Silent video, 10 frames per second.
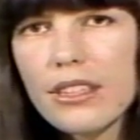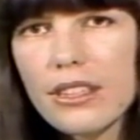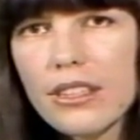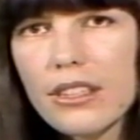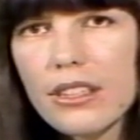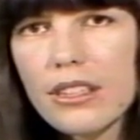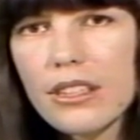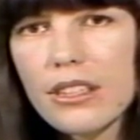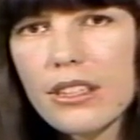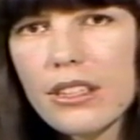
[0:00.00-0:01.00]

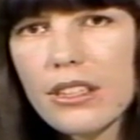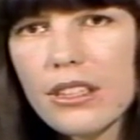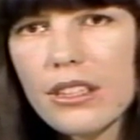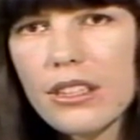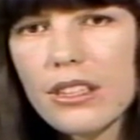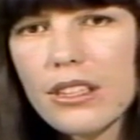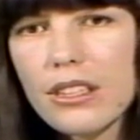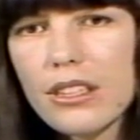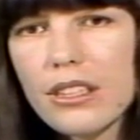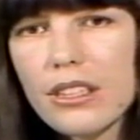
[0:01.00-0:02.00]

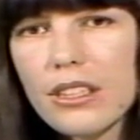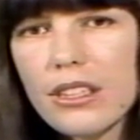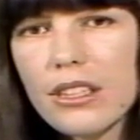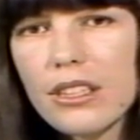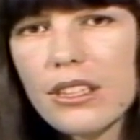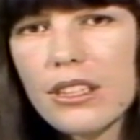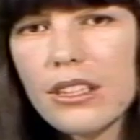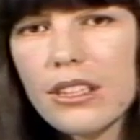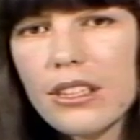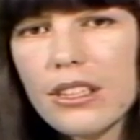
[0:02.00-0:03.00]

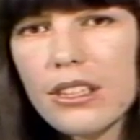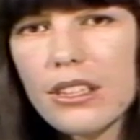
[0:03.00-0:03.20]
(silence)